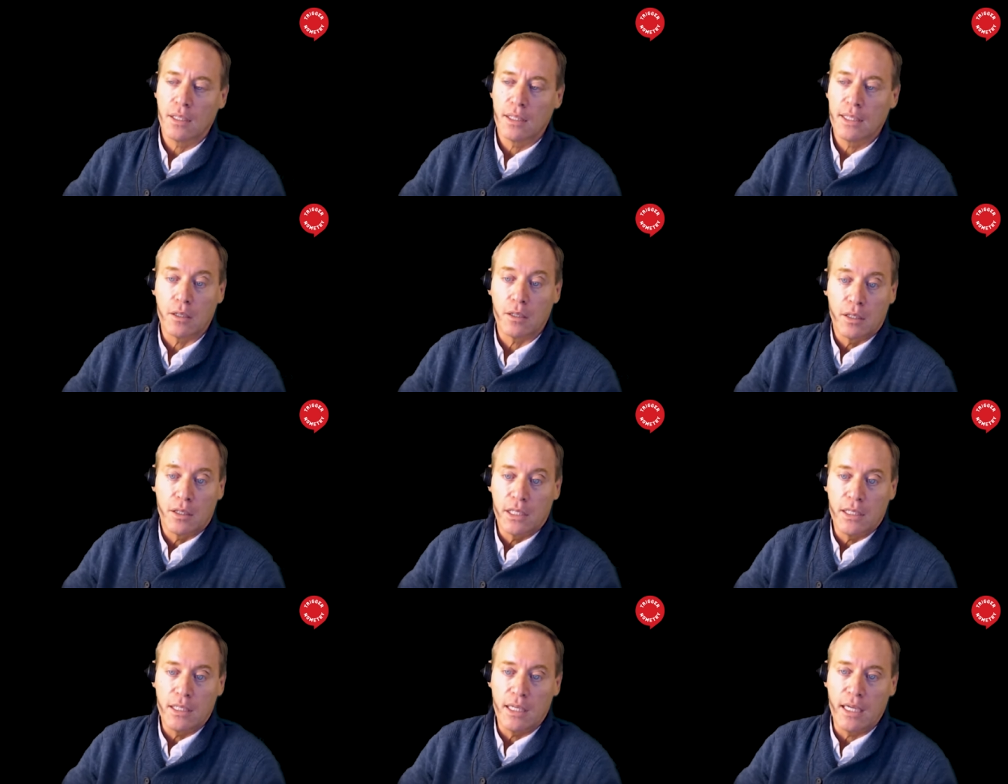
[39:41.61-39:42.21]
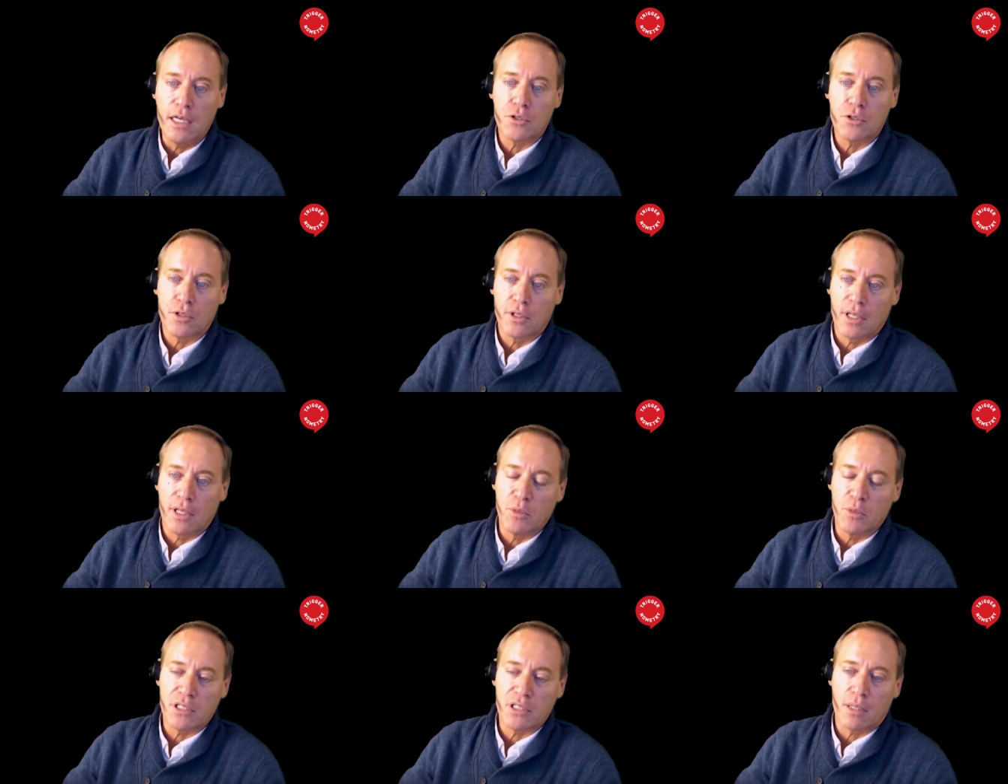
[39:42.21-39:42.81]
Now, in nature,
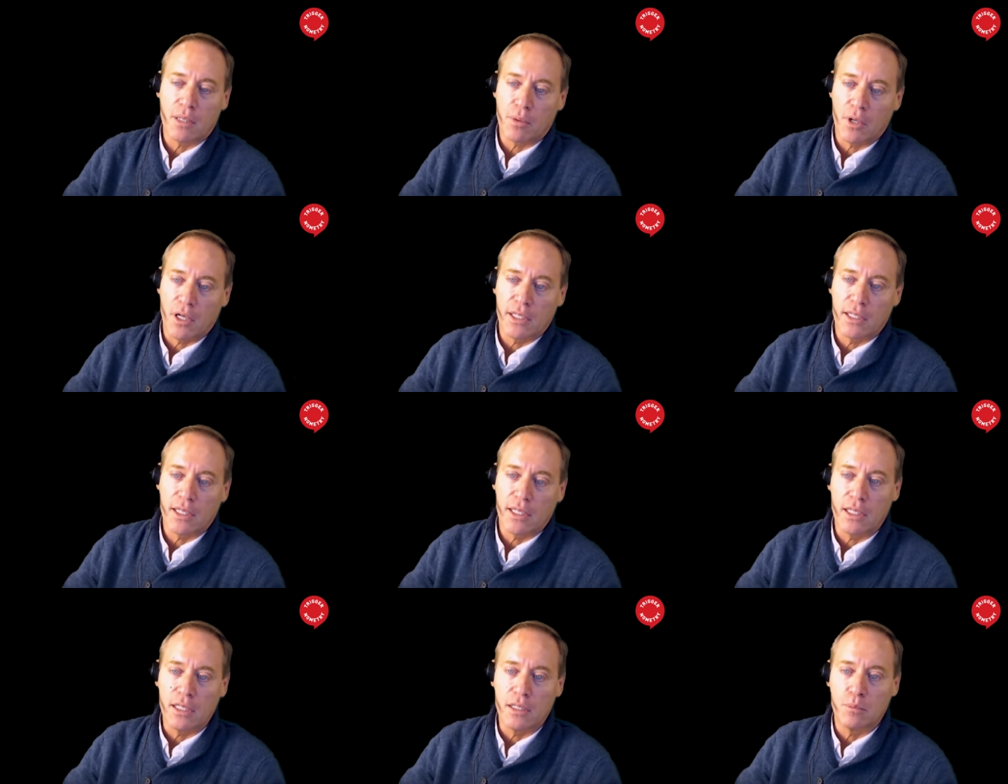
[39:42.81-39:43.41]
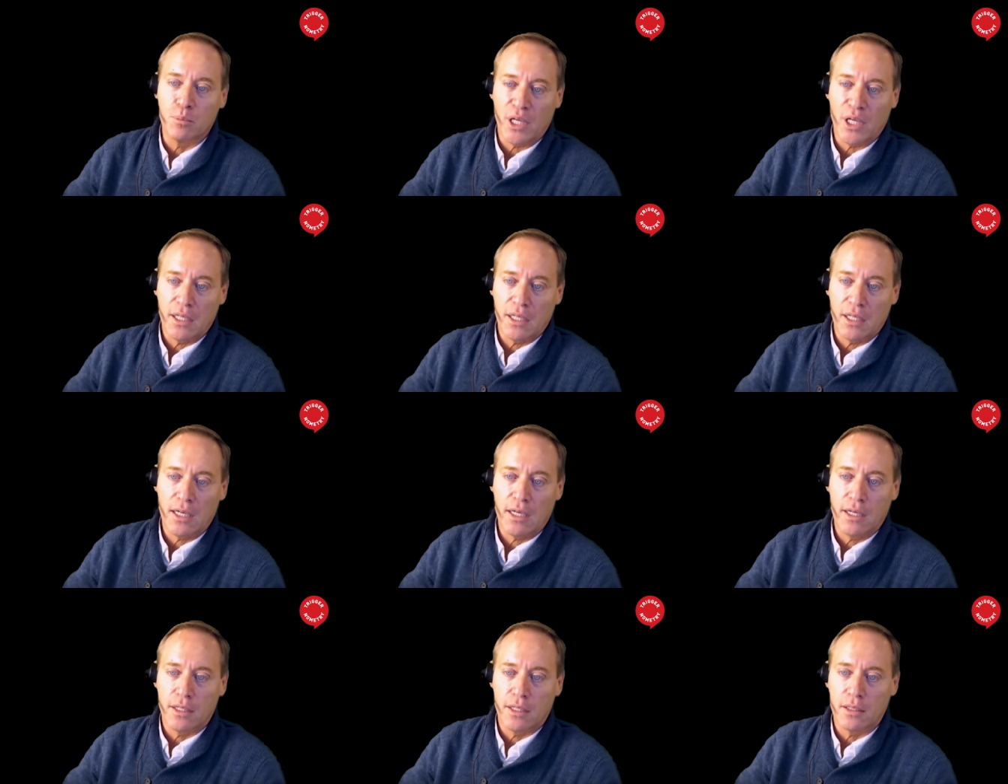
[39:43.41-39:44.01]
that means I probably get eaten by a
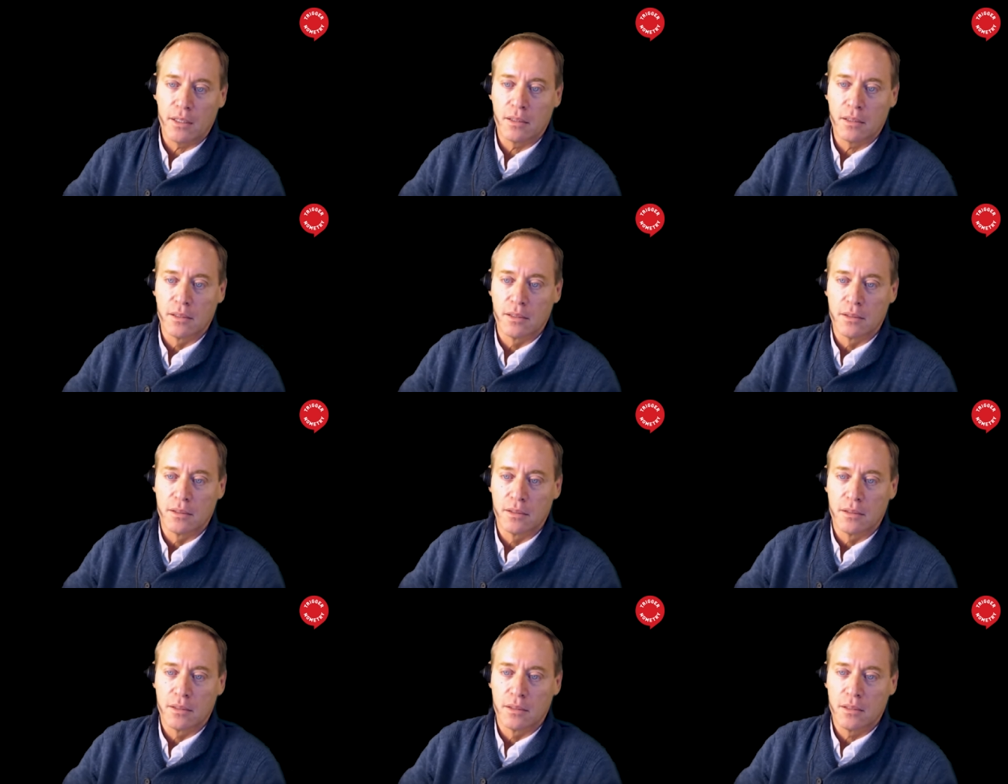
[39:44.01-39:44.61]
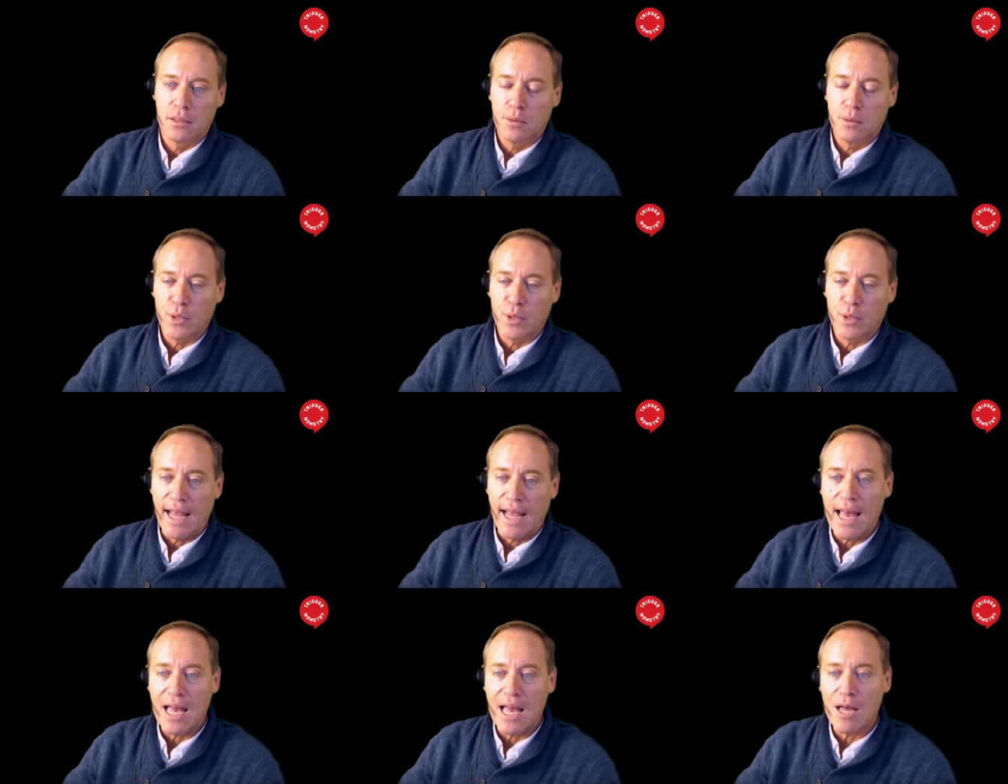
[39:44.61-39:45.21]
lion,
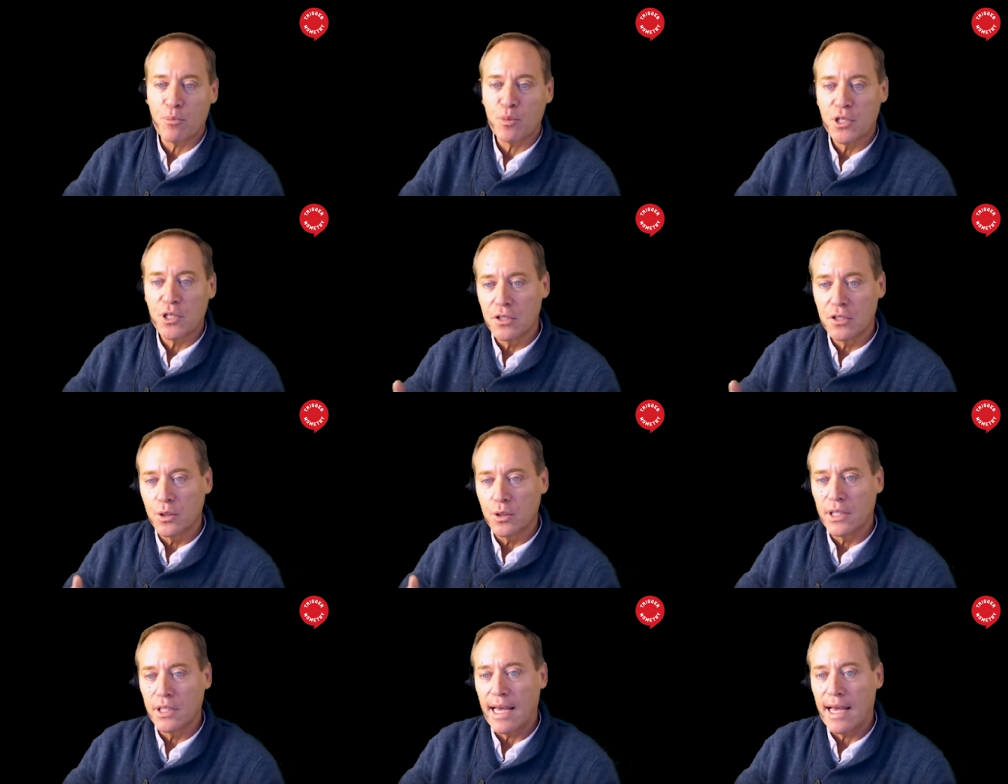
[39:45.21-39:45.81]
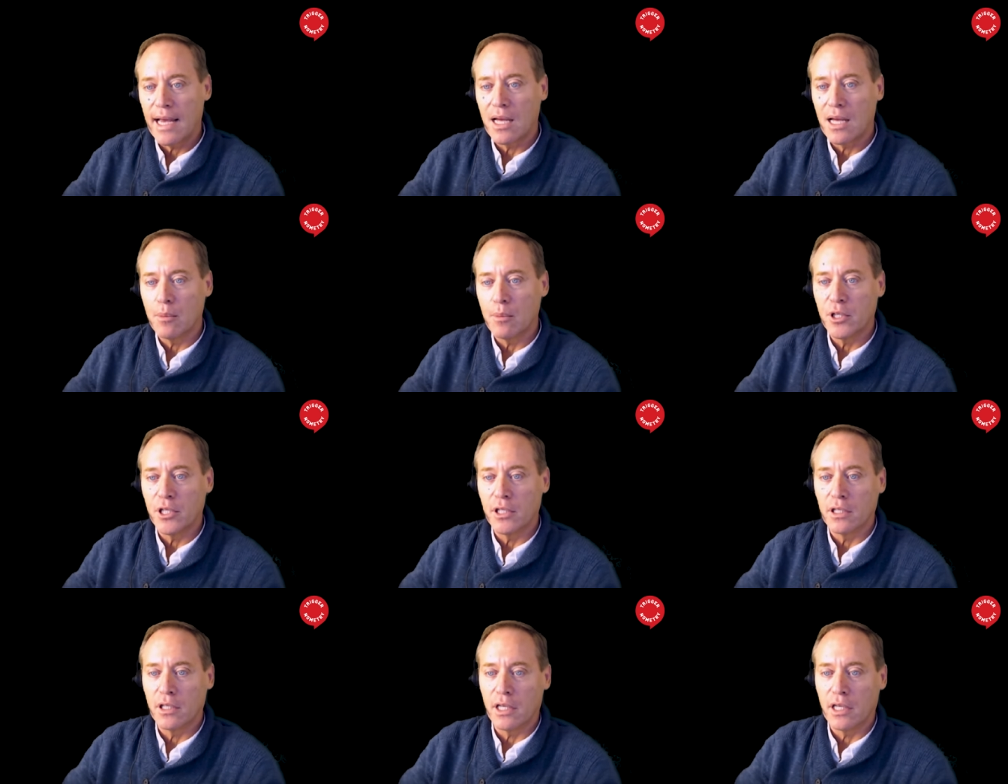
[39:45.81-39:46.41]
but I happen to
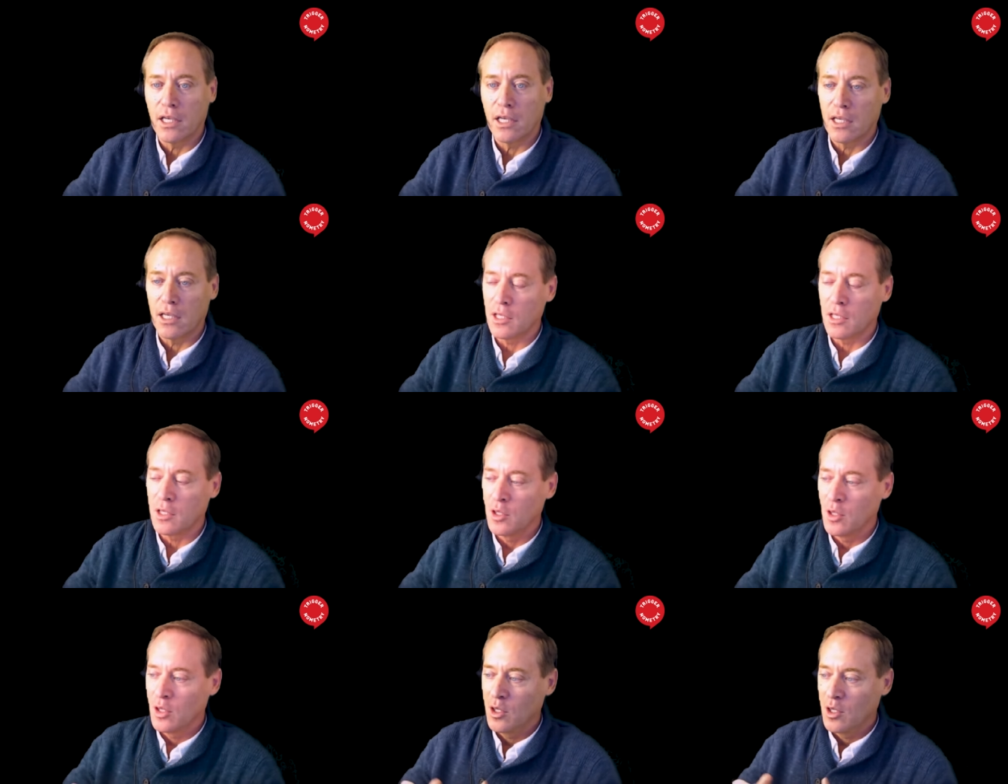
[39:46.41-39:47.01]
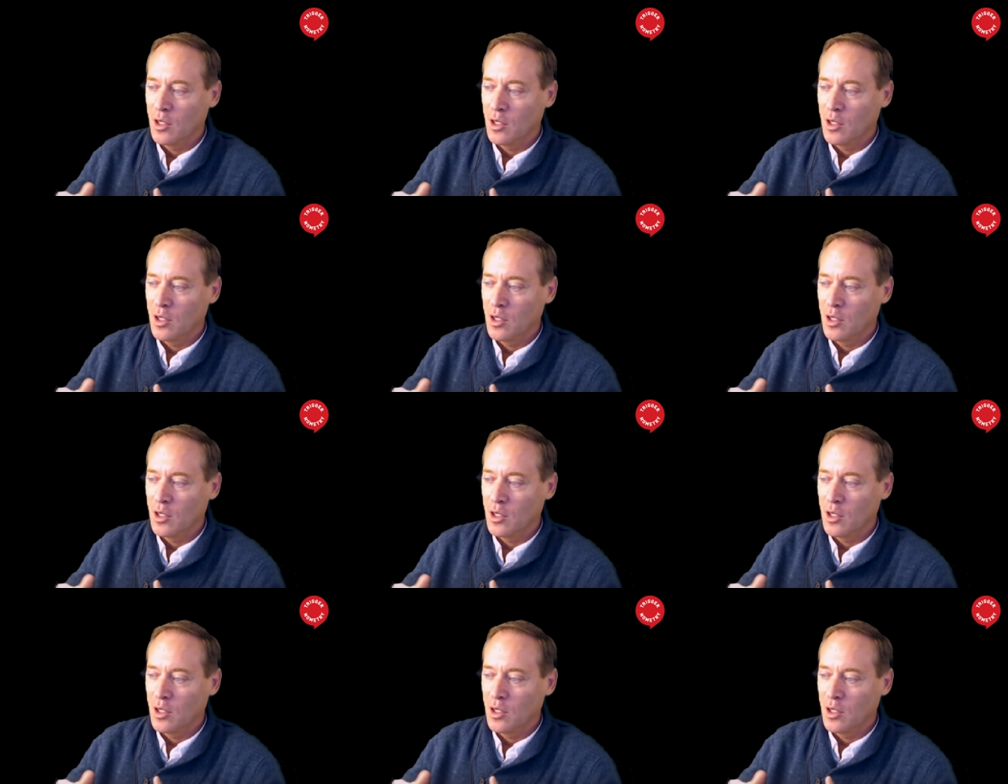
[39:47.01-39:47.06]
inhabit a